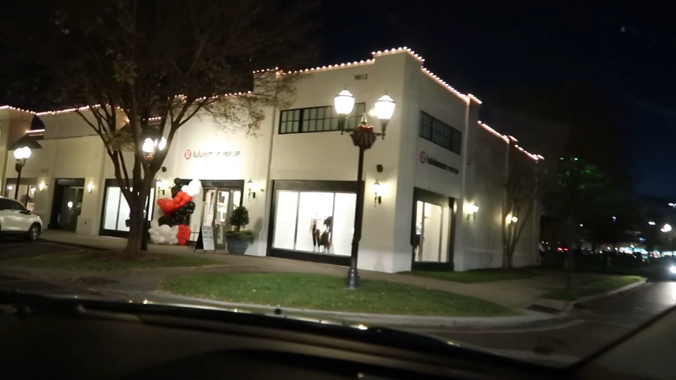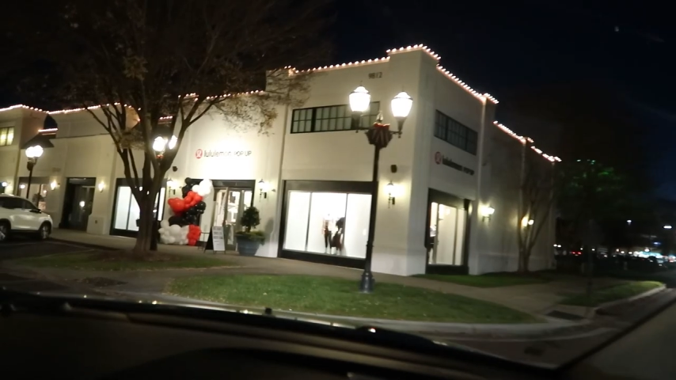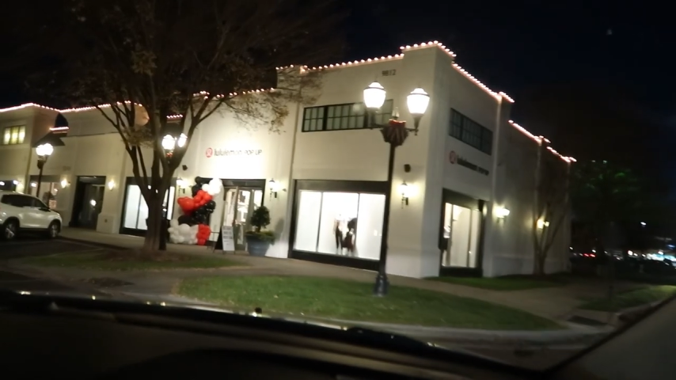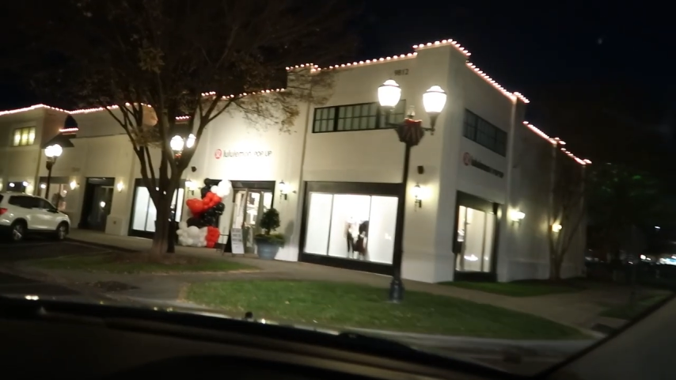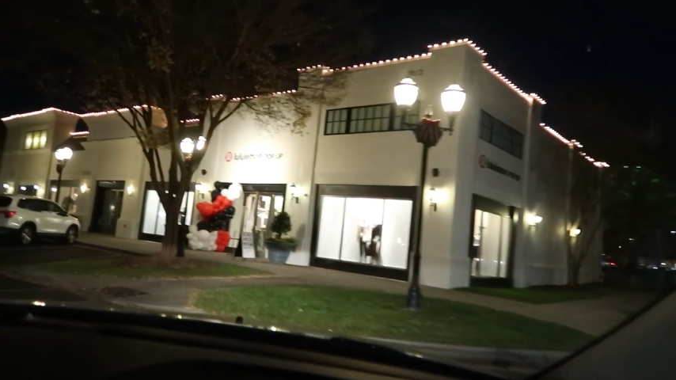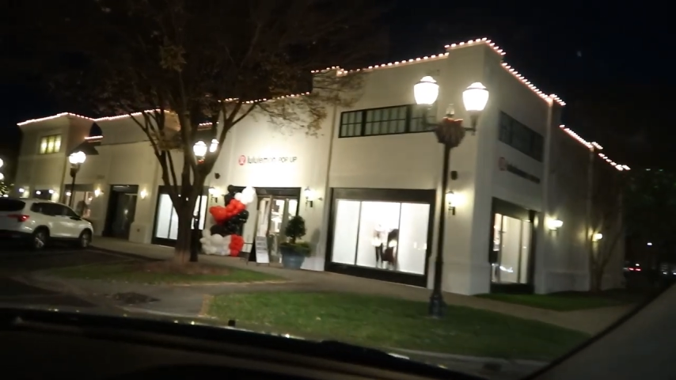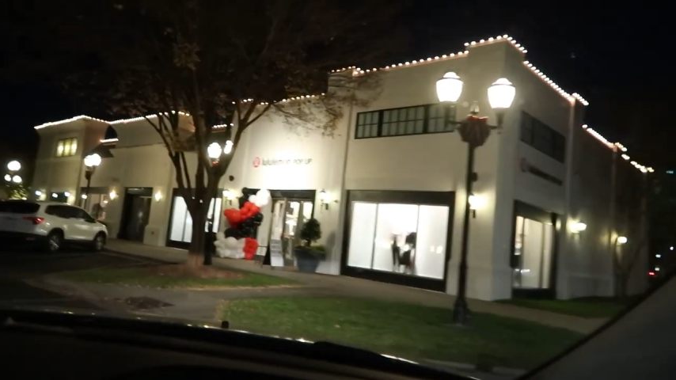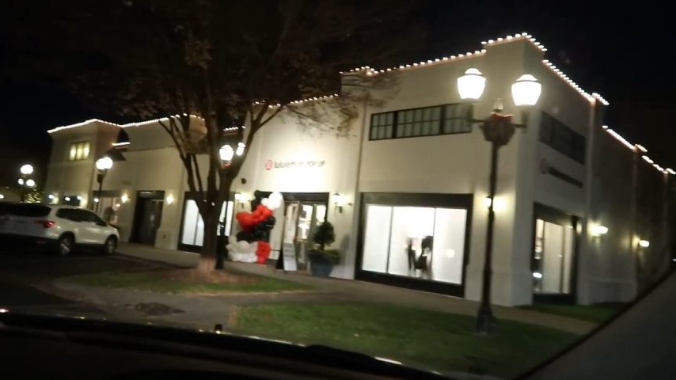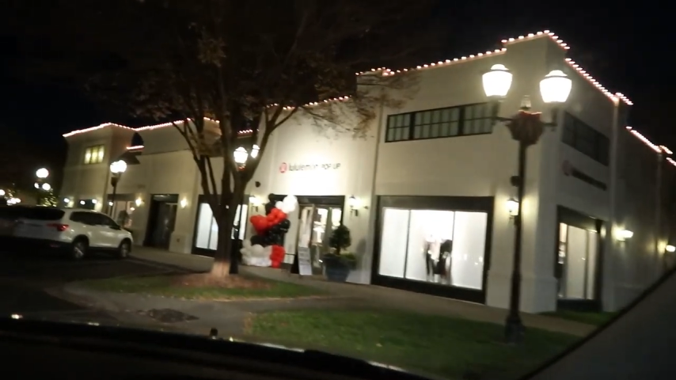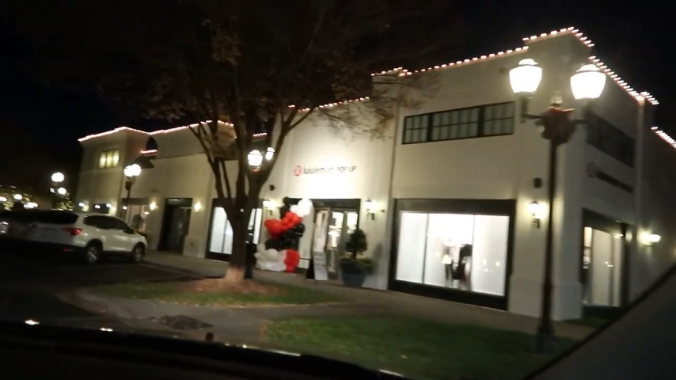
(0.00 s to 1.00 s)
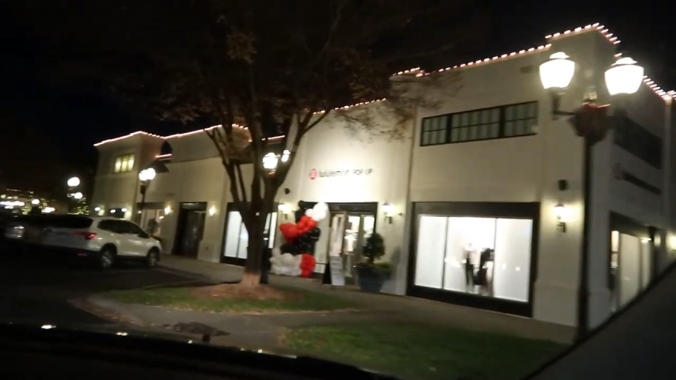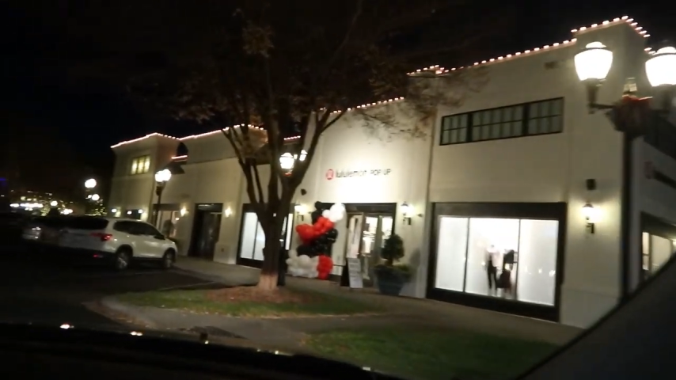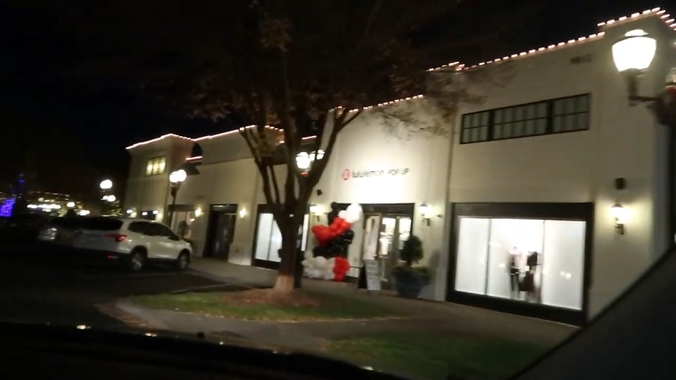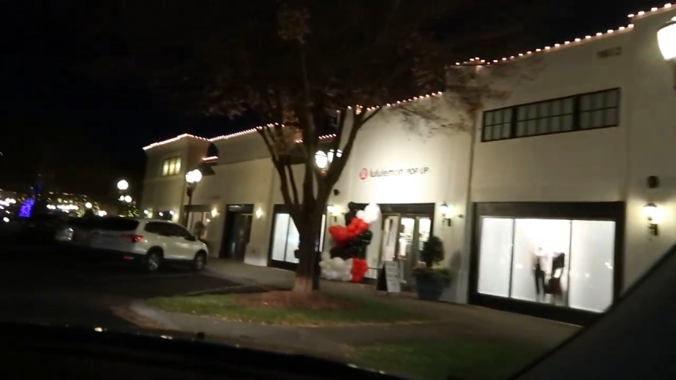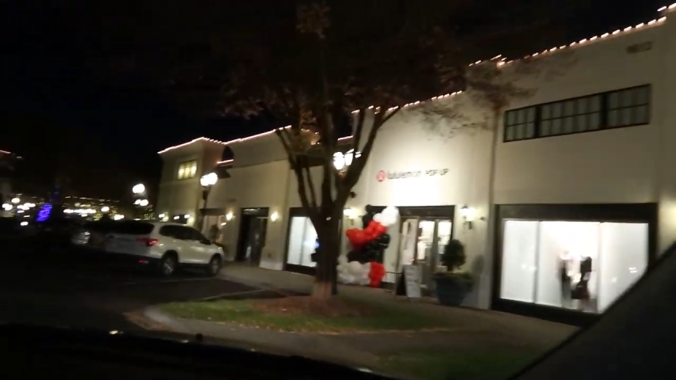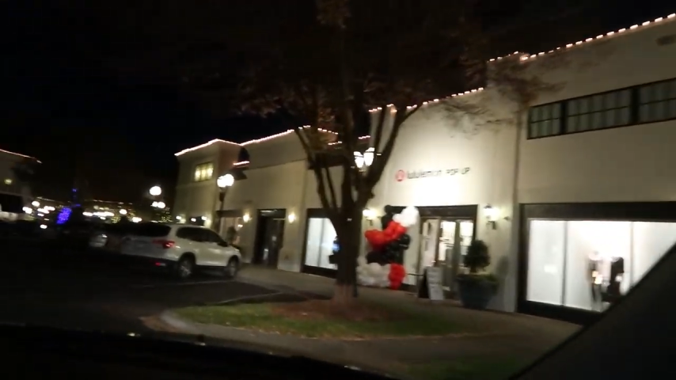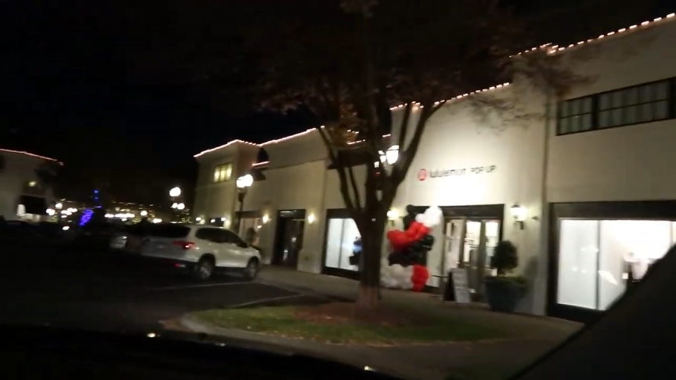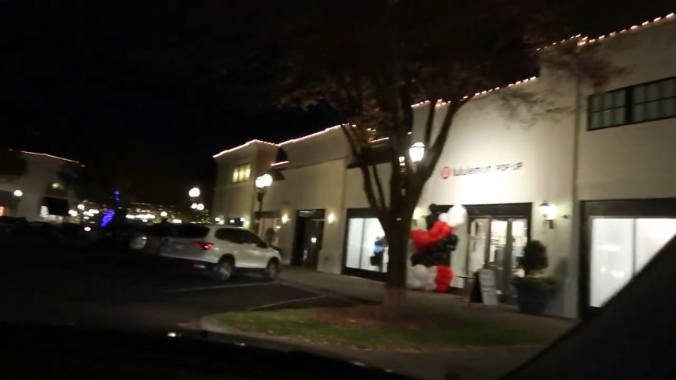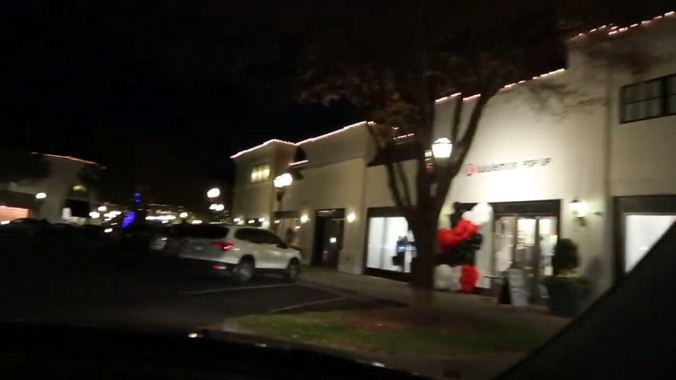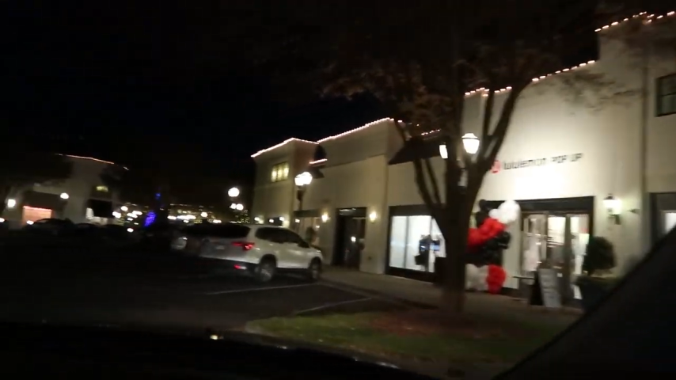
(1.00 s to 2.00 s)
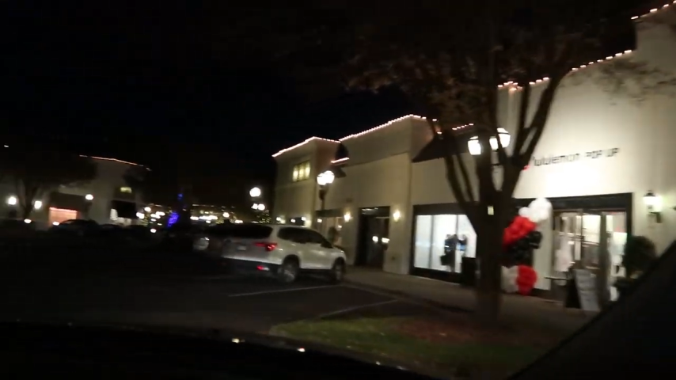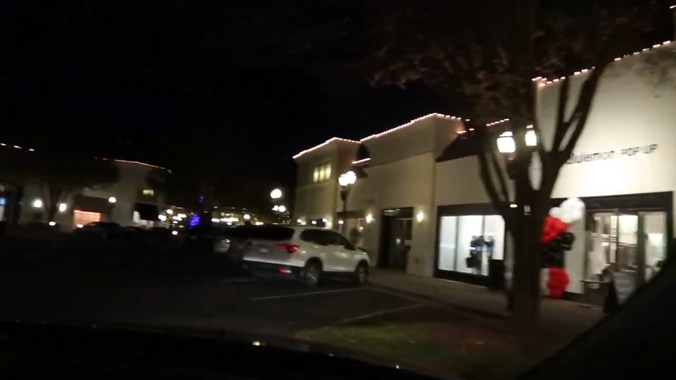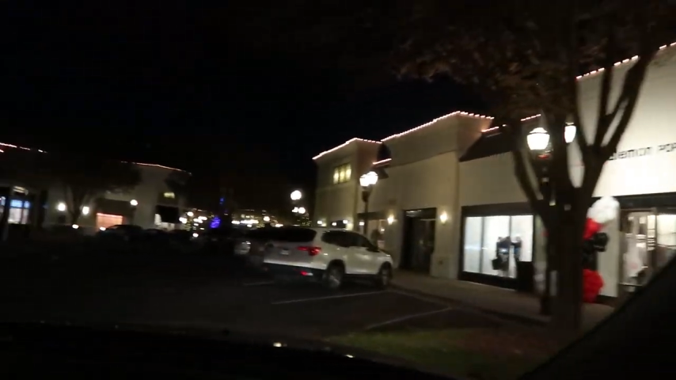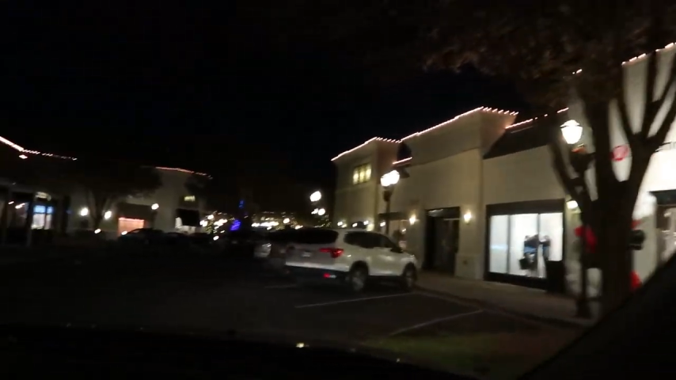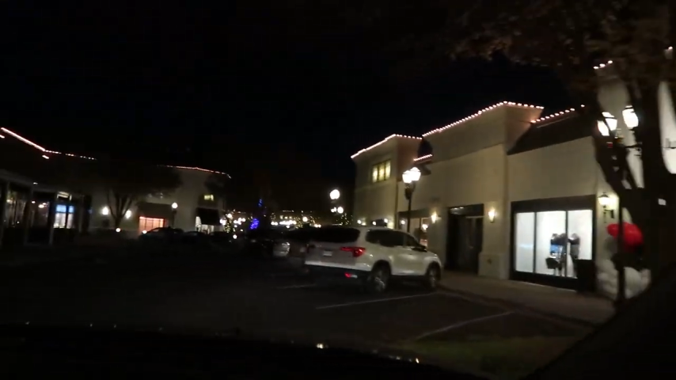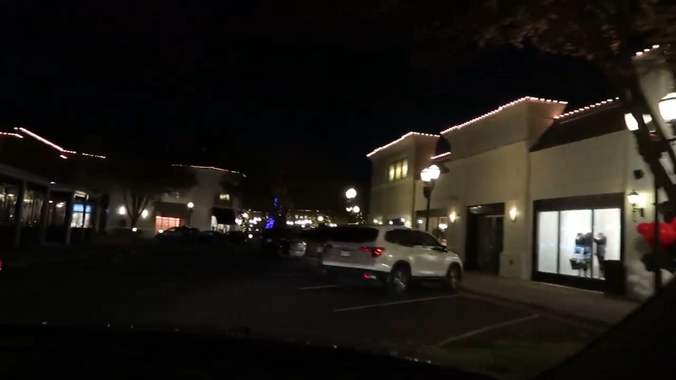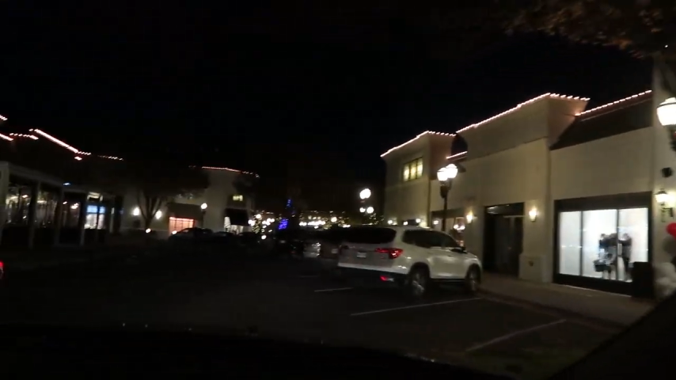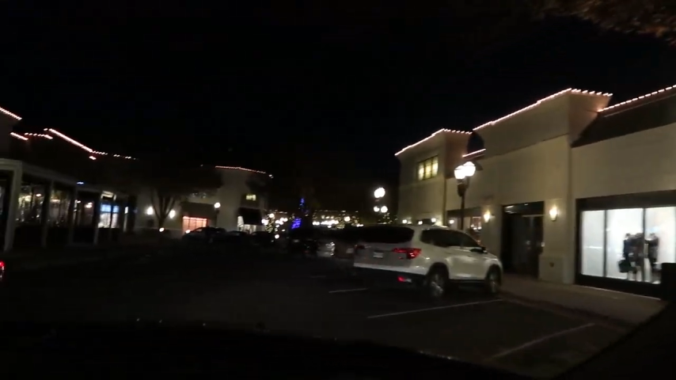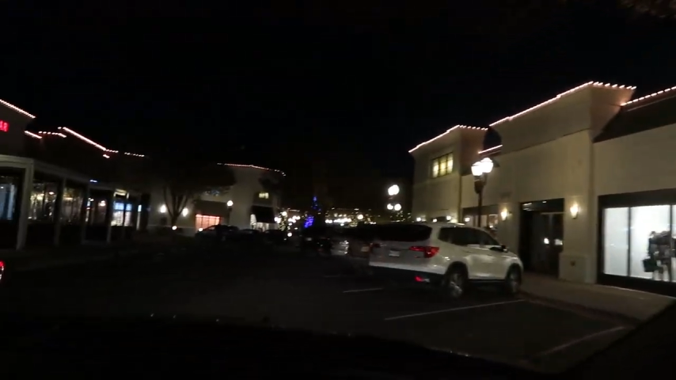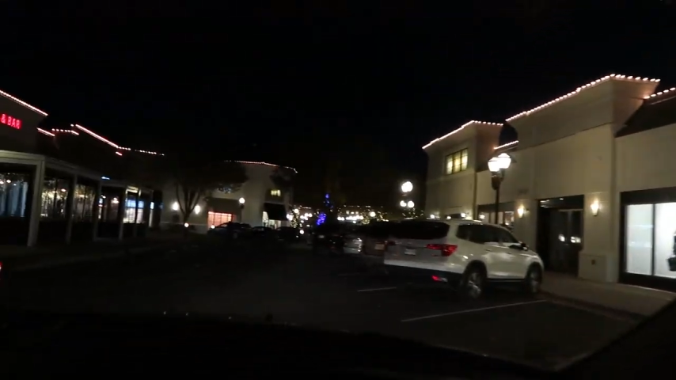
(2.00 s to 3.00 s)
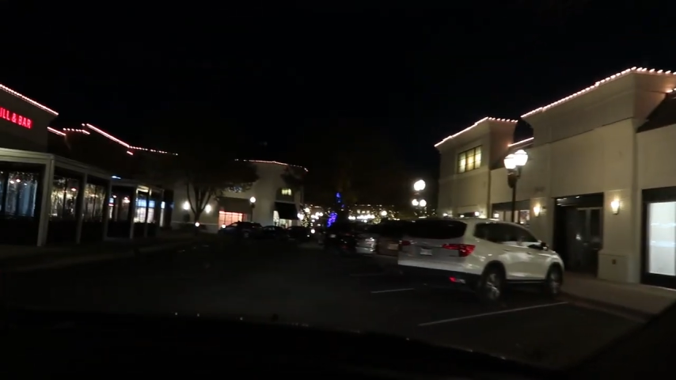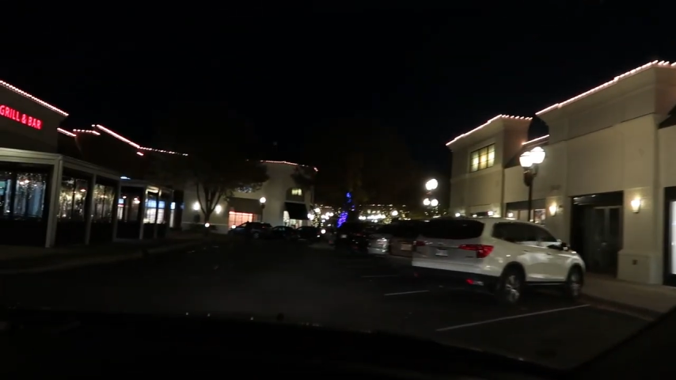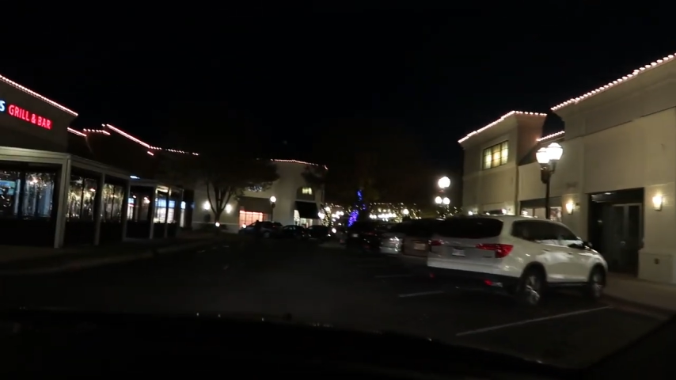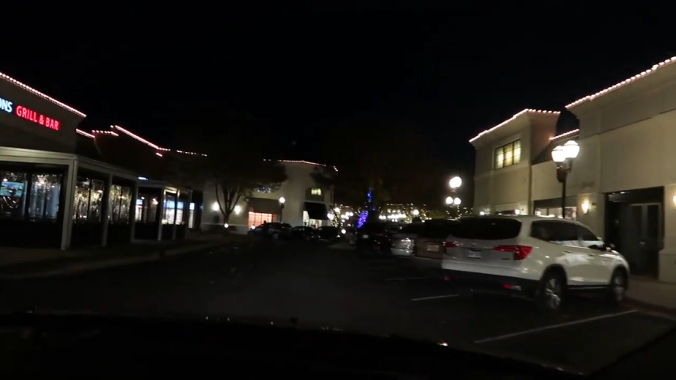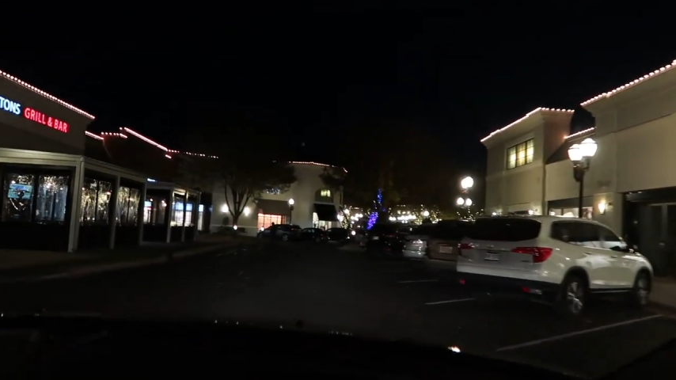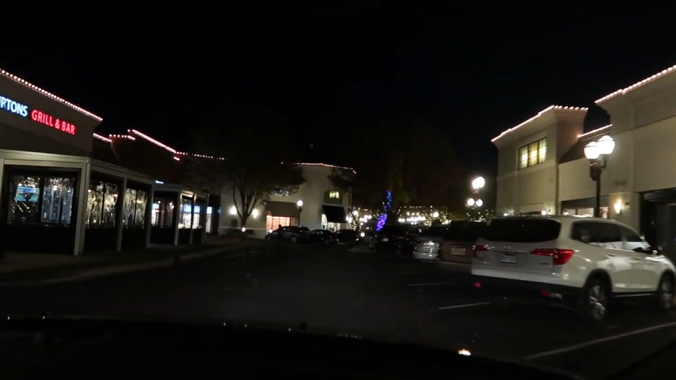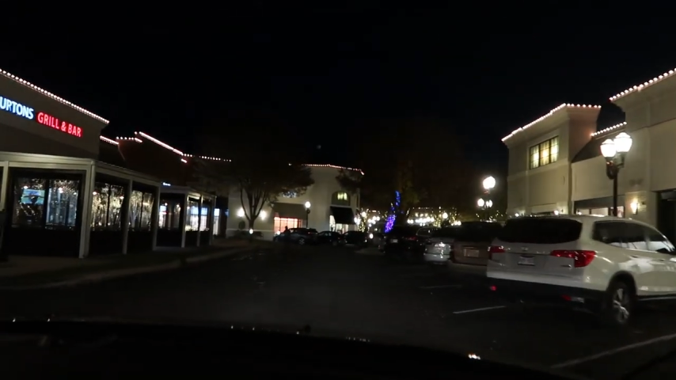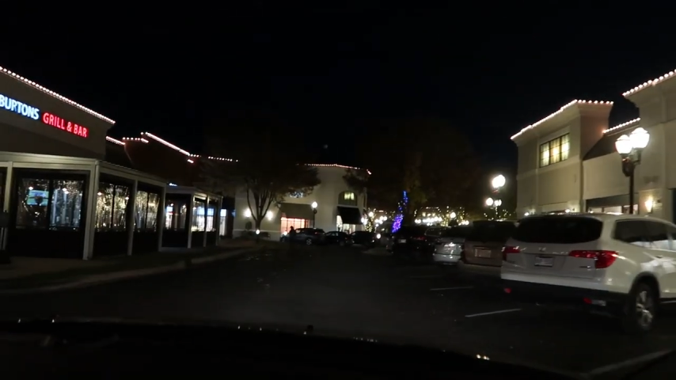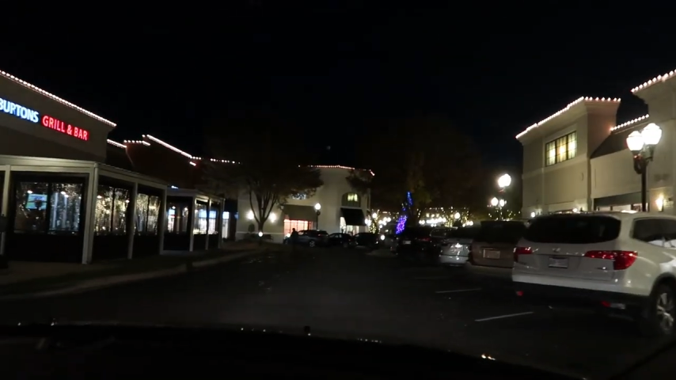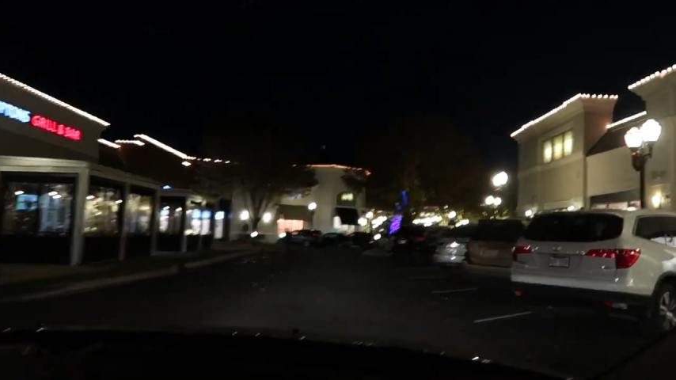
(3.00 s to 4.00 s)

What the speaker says: [unreadable: no face in view]